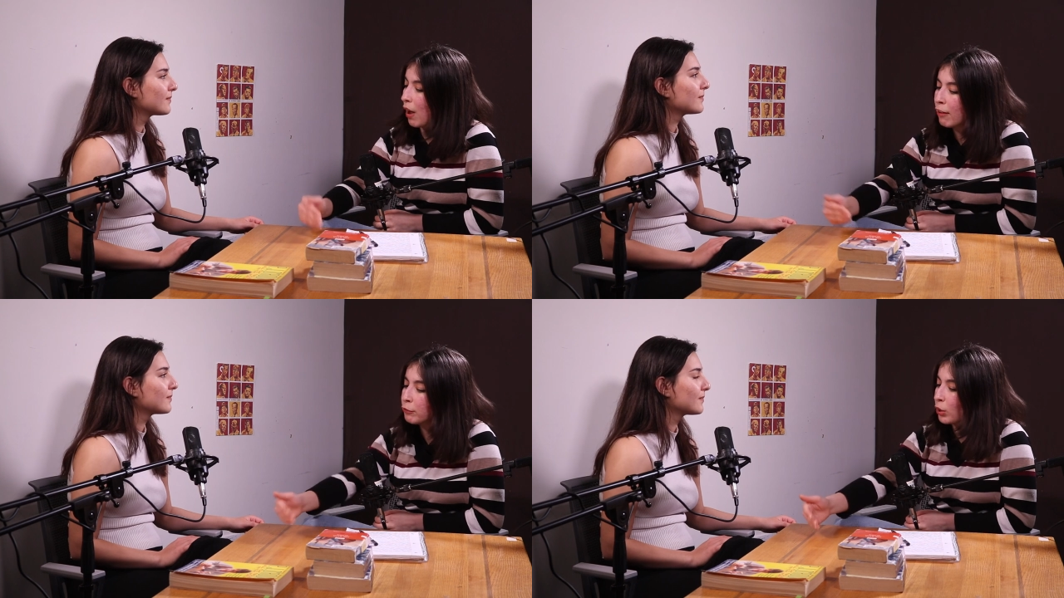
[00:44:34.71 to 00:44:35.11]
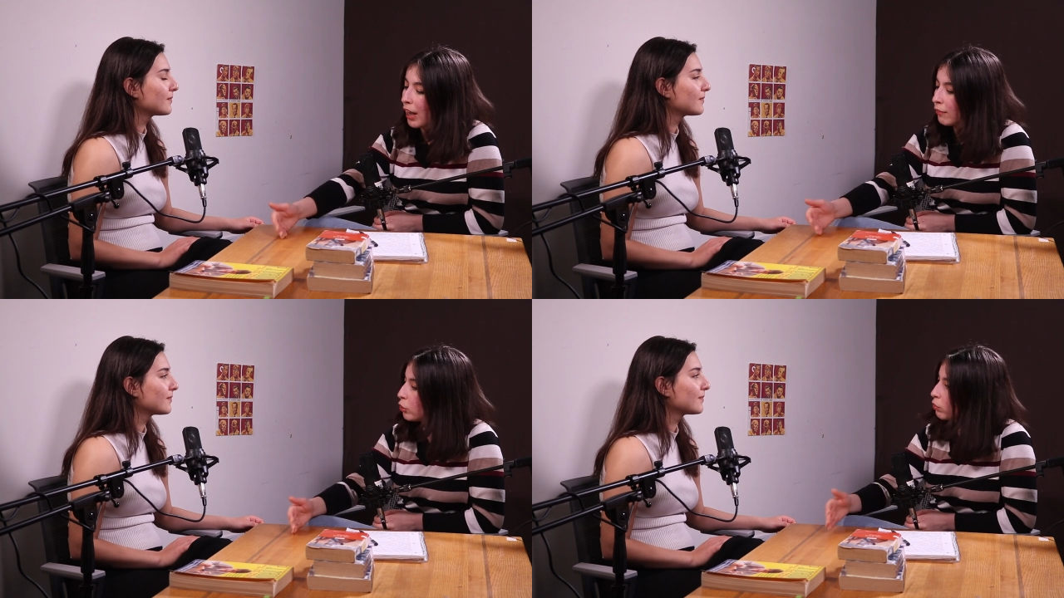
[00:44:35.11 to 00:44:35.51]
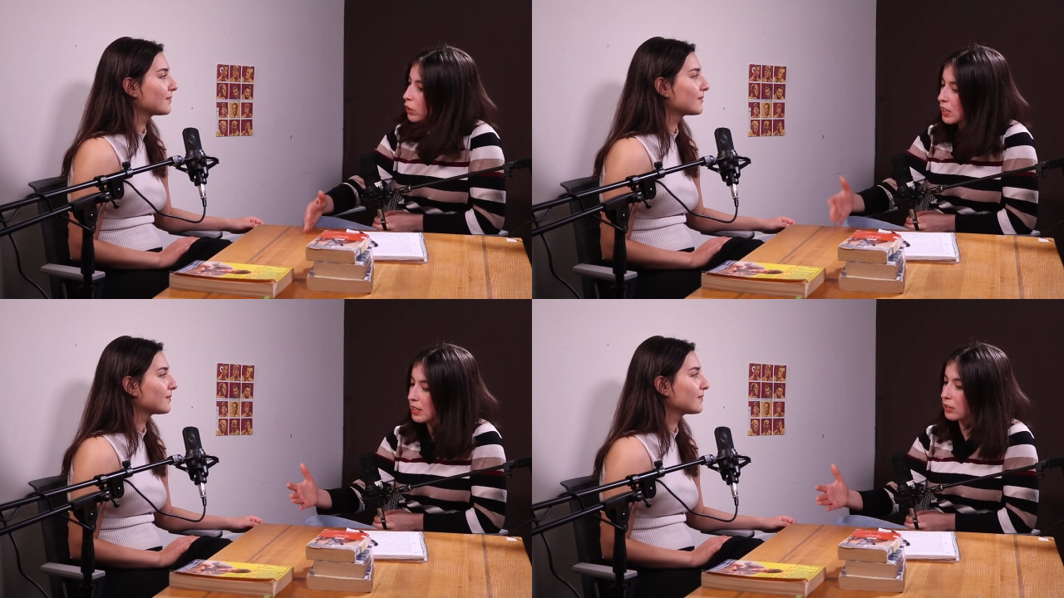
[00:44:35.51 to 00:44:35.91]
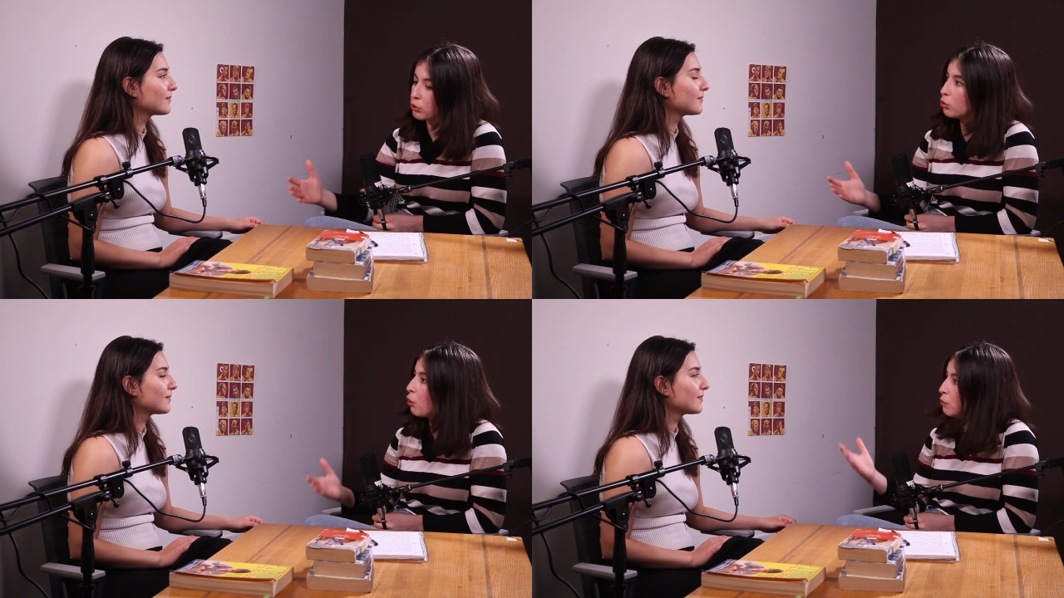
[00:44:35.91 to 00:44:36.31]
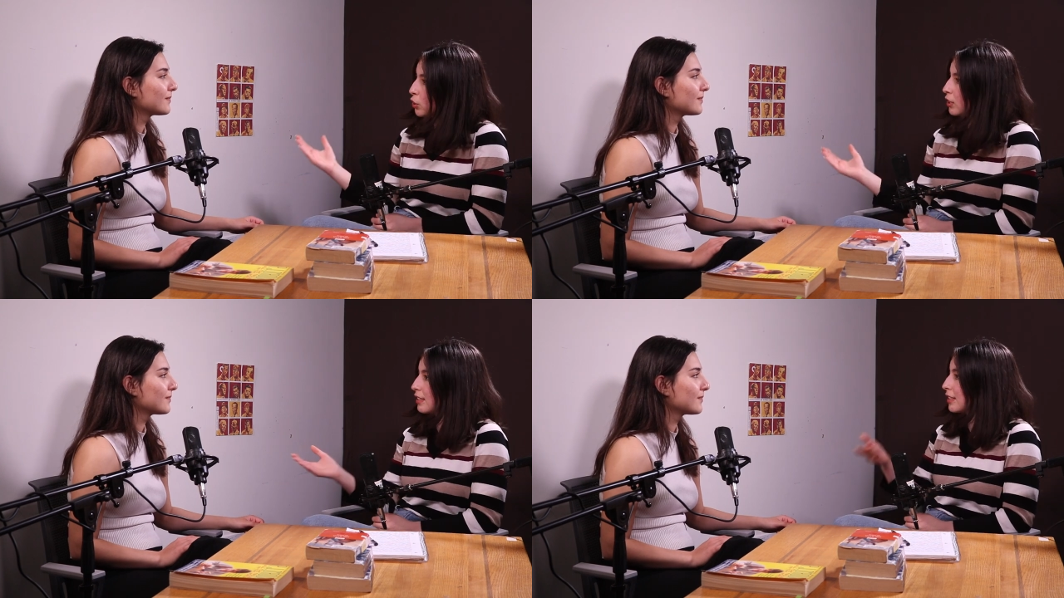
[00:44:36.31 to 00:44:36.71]
Speaker 1: have to have your reason. Don't
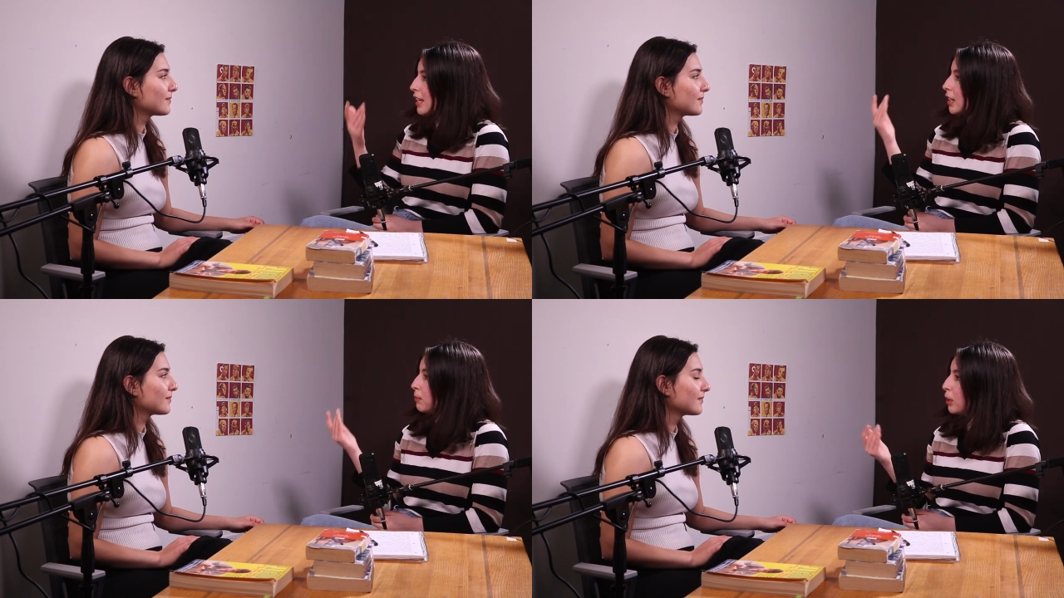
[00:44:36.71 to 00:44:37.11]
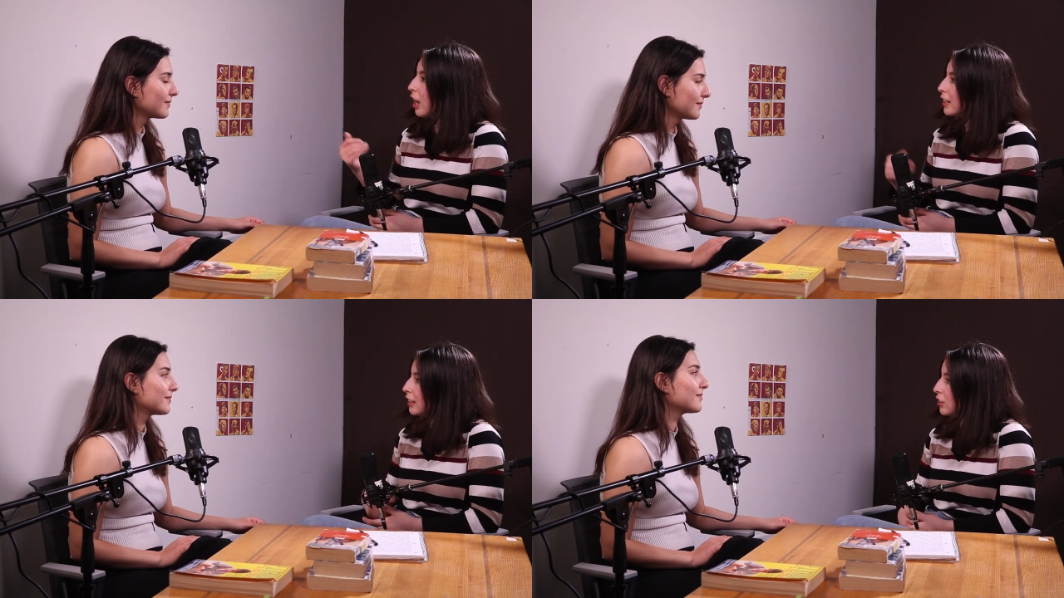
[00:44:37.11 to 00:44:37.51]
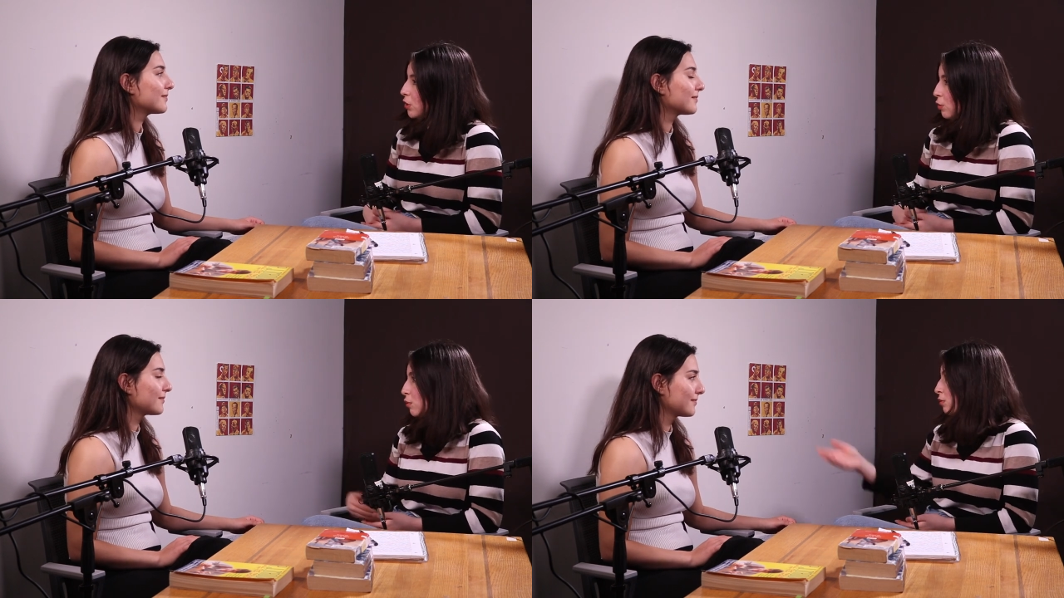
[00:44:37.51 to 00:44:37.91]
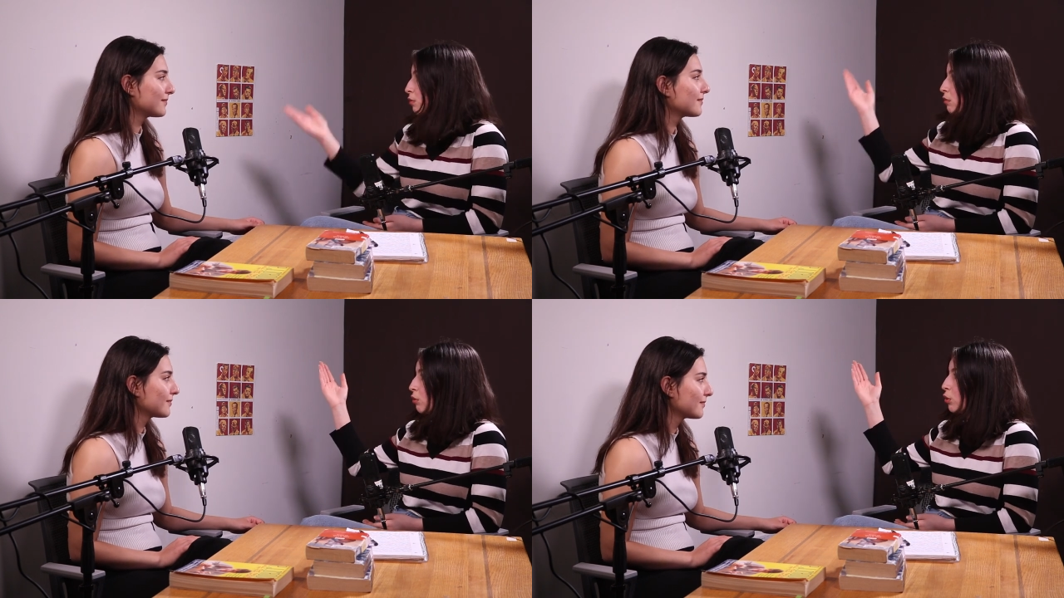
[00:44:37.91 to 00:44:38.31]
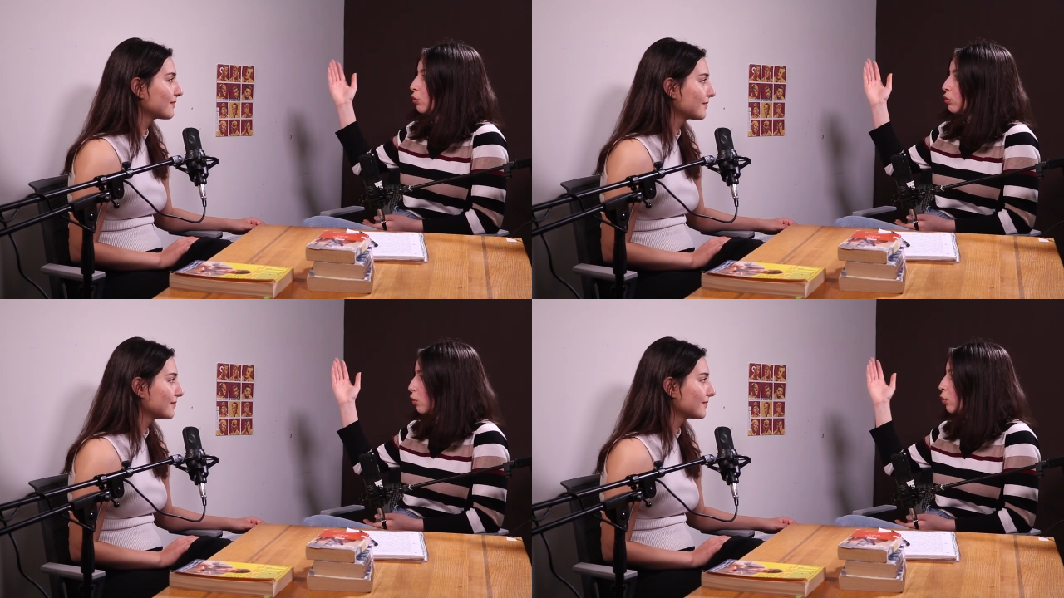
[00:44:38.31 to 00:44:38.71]
just say it blindly mm. just so you
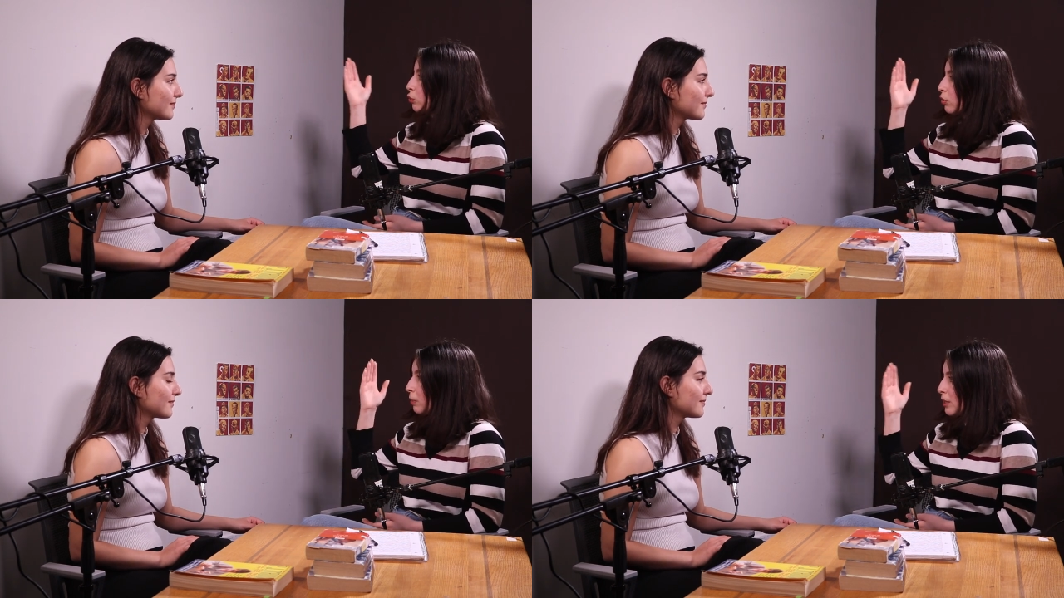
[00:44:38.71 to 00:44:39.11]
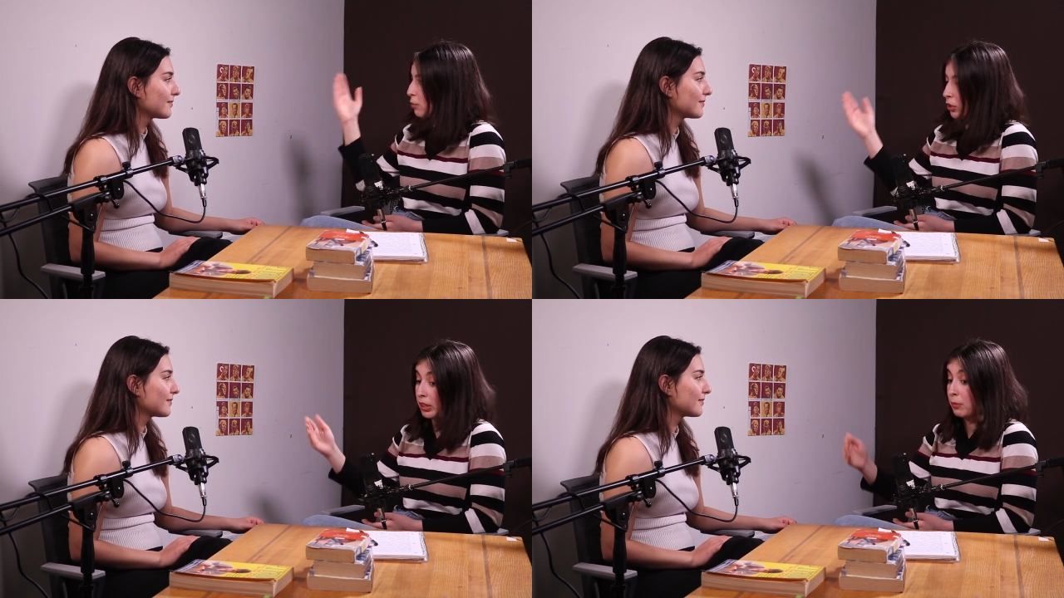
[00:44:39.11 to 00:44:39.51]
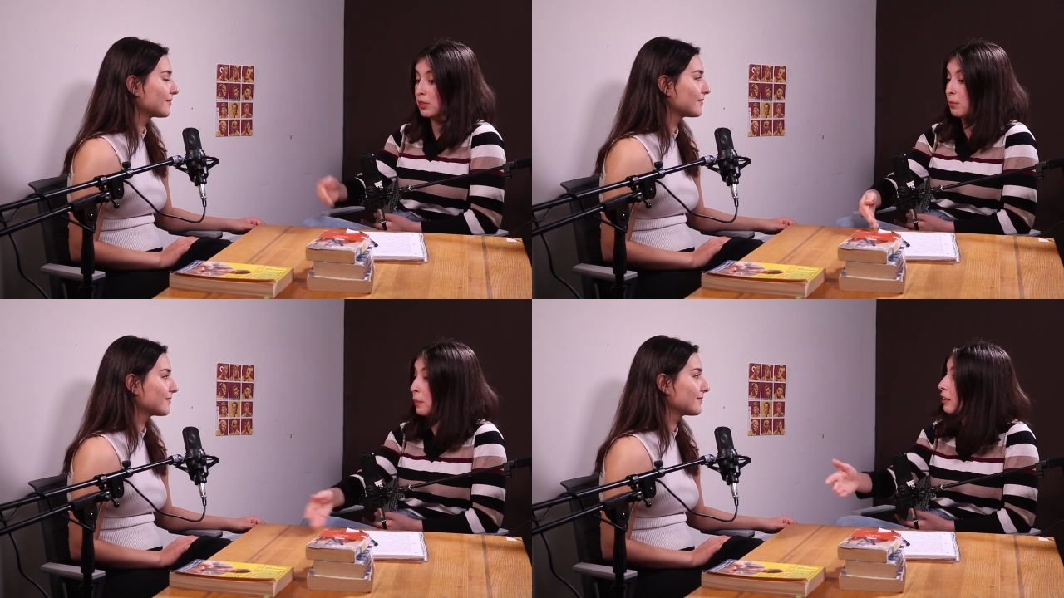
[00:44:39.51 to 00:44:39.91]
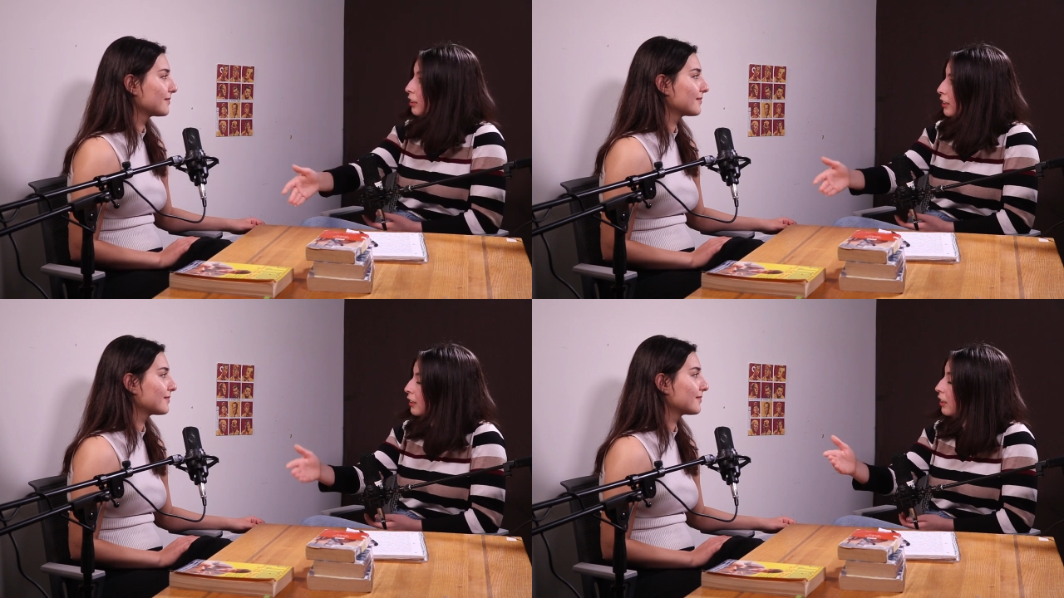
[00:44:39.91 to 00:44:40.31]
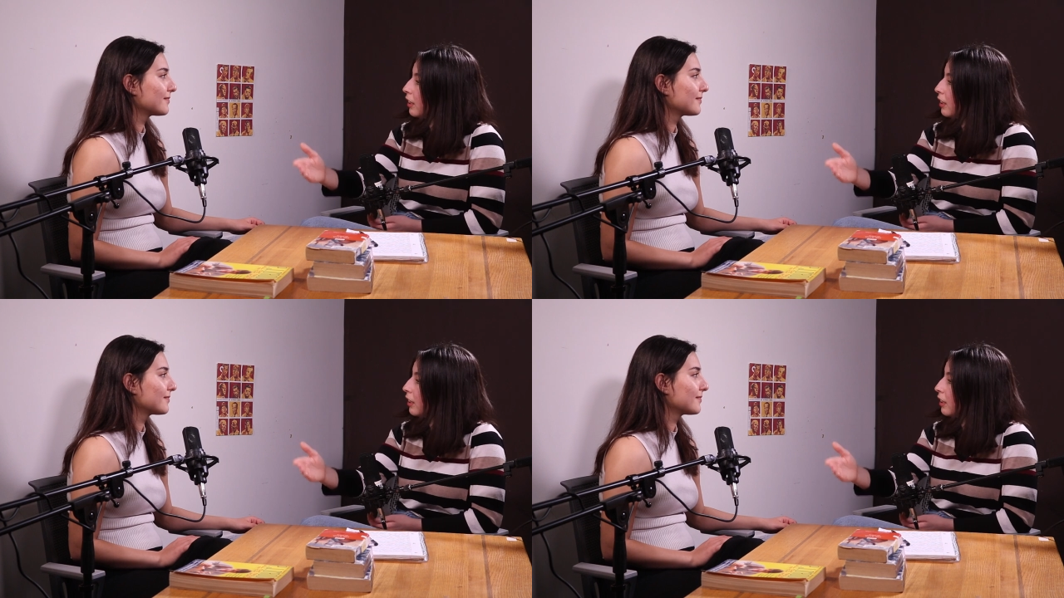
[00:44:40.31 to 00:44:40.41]
could go to your baseball game. It's about like